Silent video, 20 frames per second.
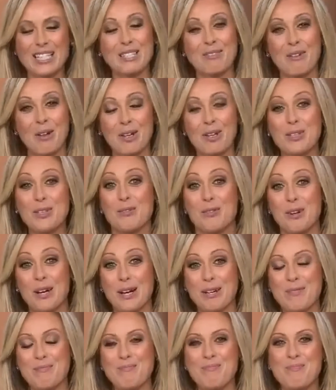I swallowed the
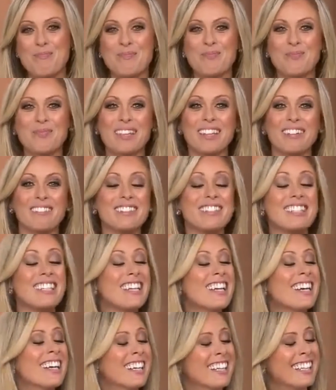worm. And well
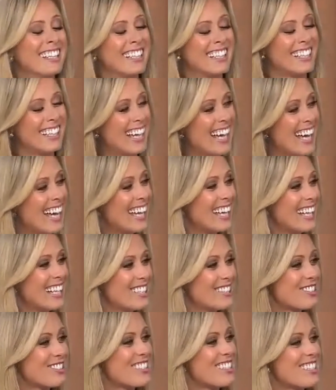it was done.
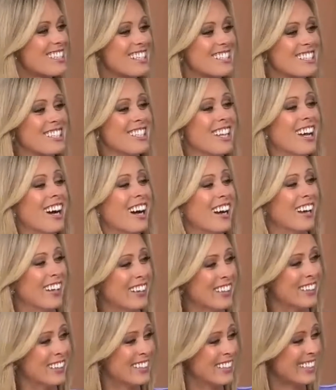Interesting to know.